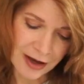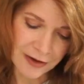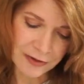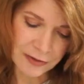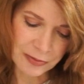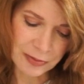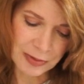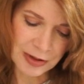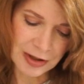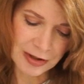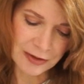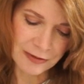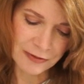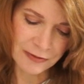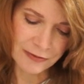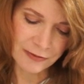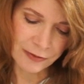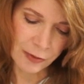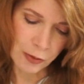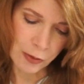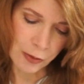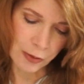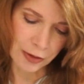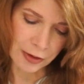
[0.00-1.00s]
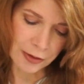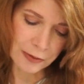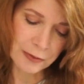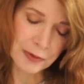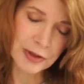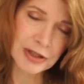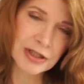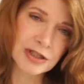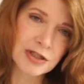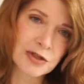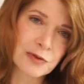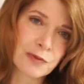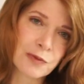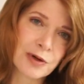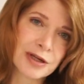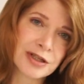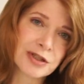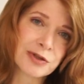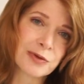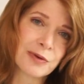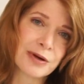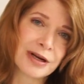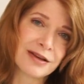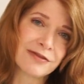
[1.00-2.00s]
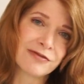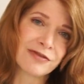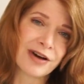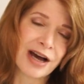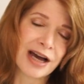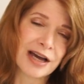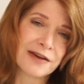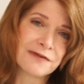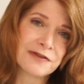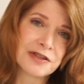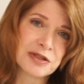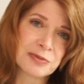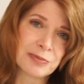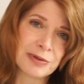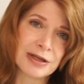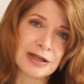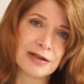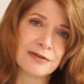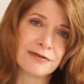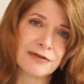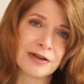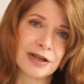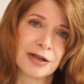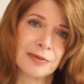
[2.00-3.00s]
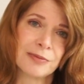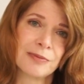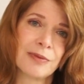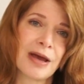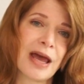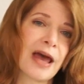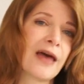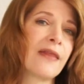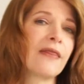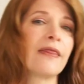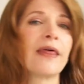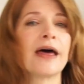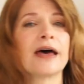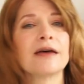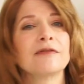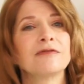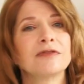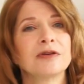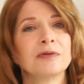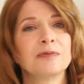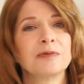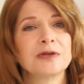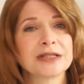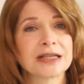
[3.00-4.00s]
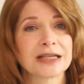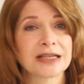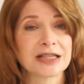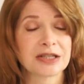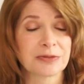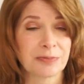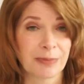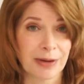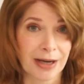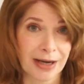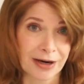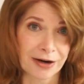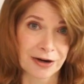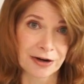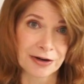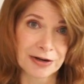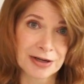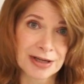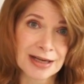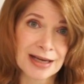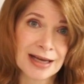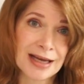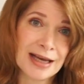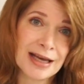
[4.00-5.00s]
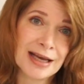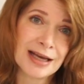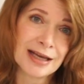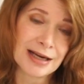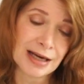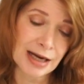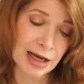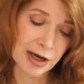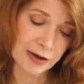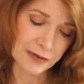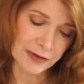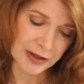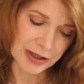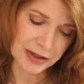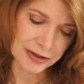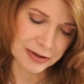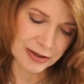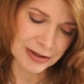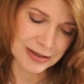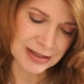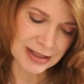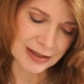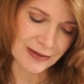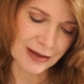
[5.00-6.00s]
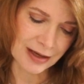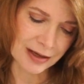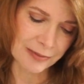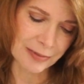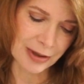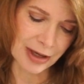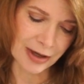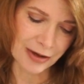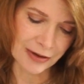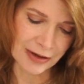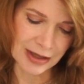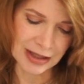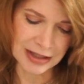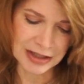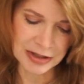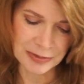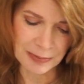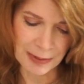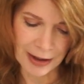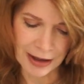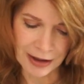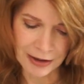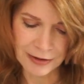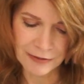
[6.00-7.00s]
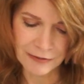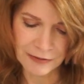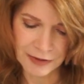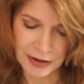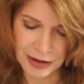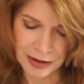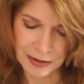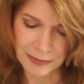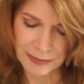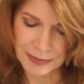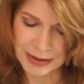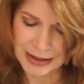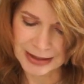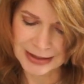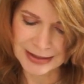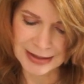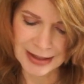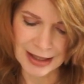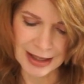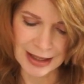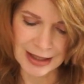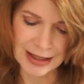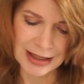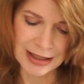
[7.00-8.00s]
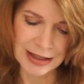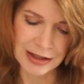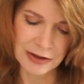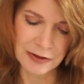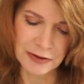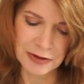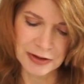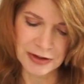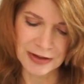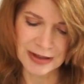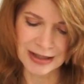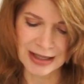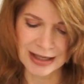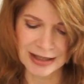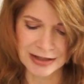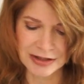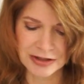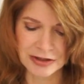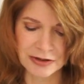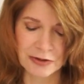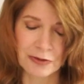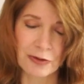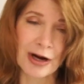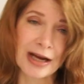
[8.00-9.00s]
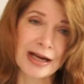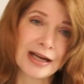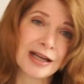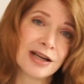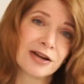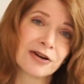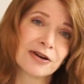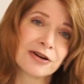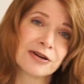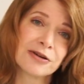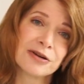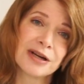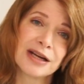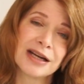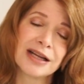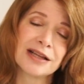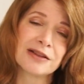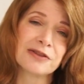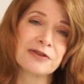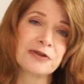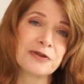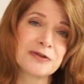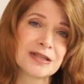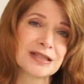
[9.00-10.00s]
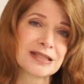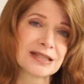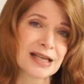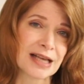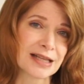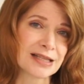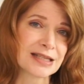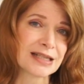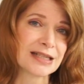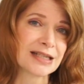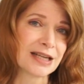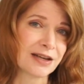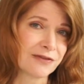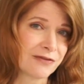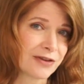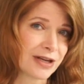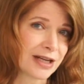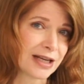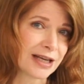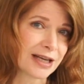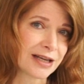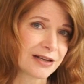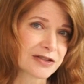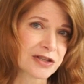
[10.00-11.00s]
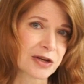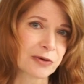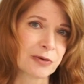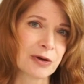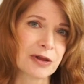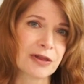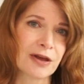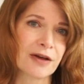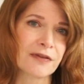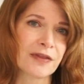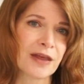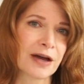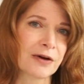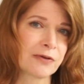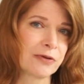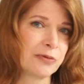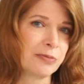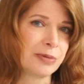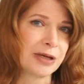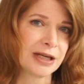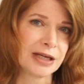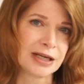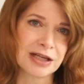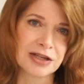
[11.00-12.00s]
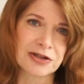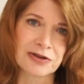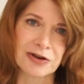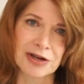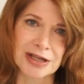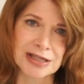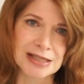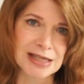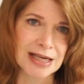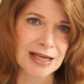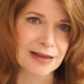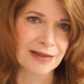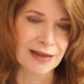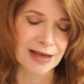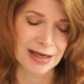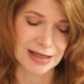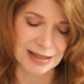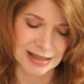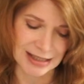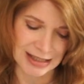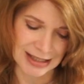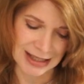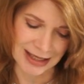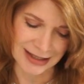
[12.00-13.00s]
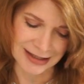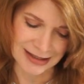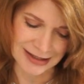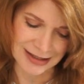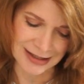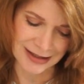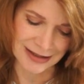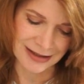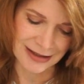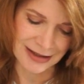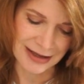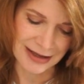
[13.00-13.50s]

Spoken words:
FP4, which is a 125 speed film, and that film was expired. Now, the interesting thing about expired film is that it usually gets grainier and it loses sensitivity, so we thought that would be an interesting thing to test.